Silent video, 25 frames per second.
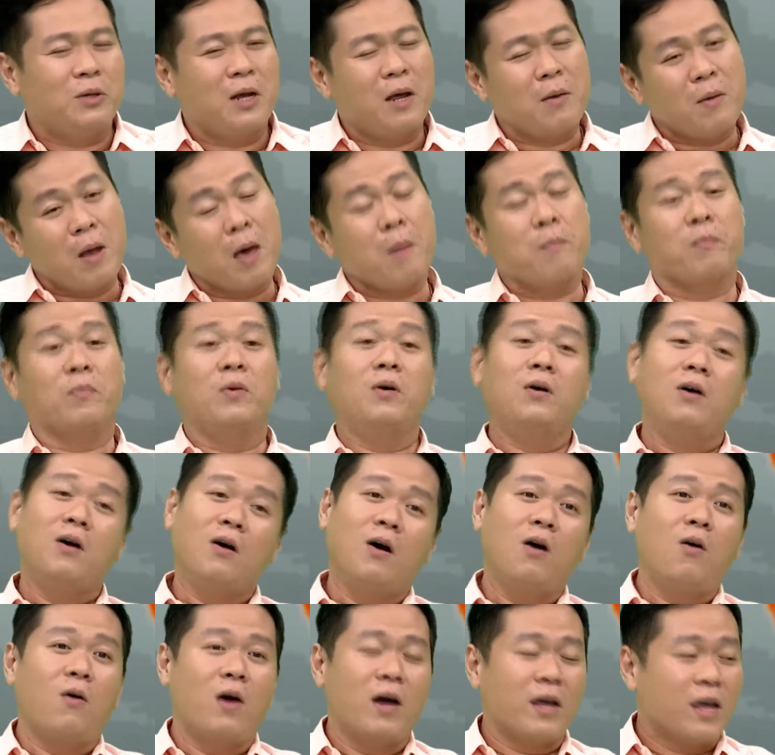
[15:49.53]
And
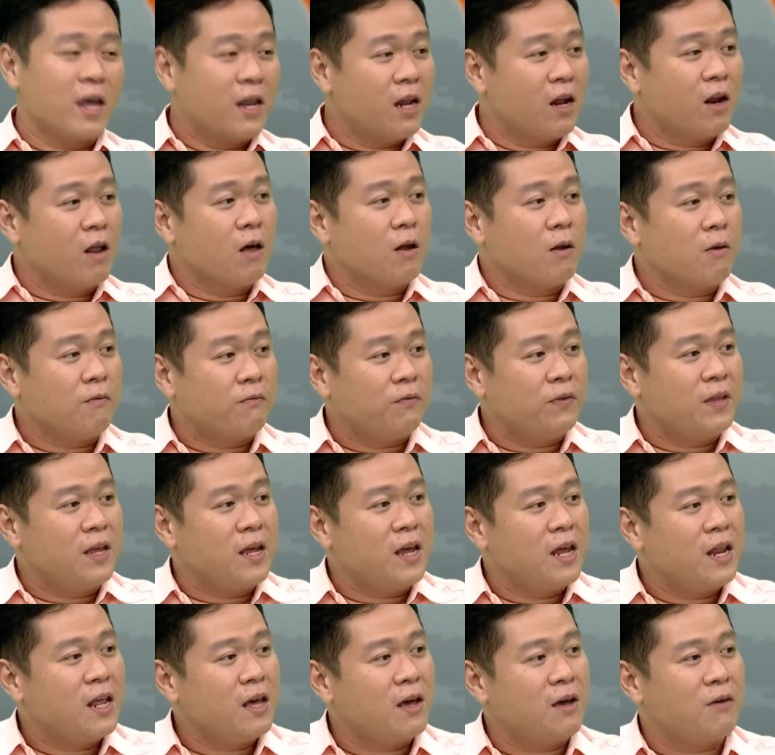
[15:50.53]
I get a lot of
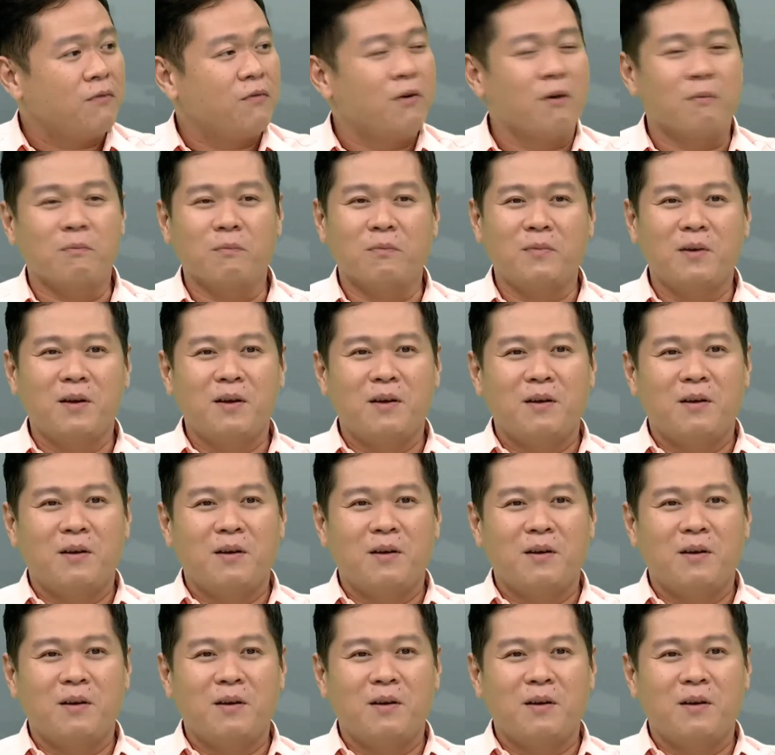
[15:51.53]
data from